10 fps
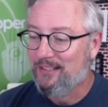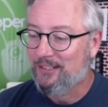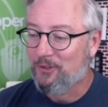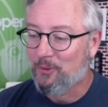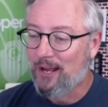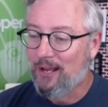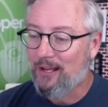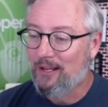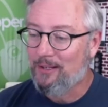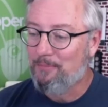
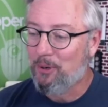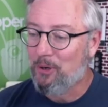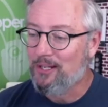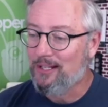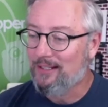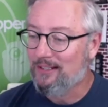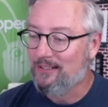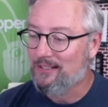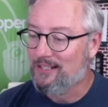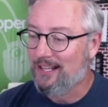Greg
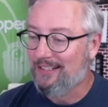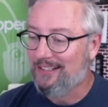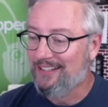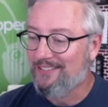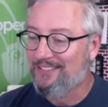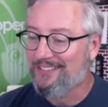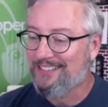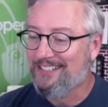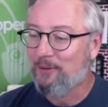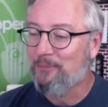Perkins, I love it.
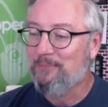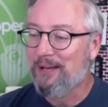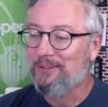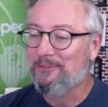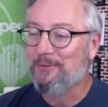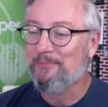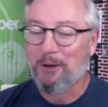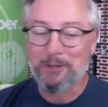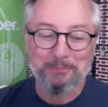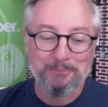Tell me about the
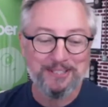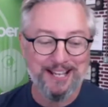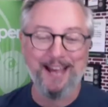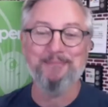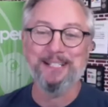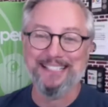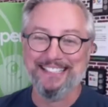remarkable tablet.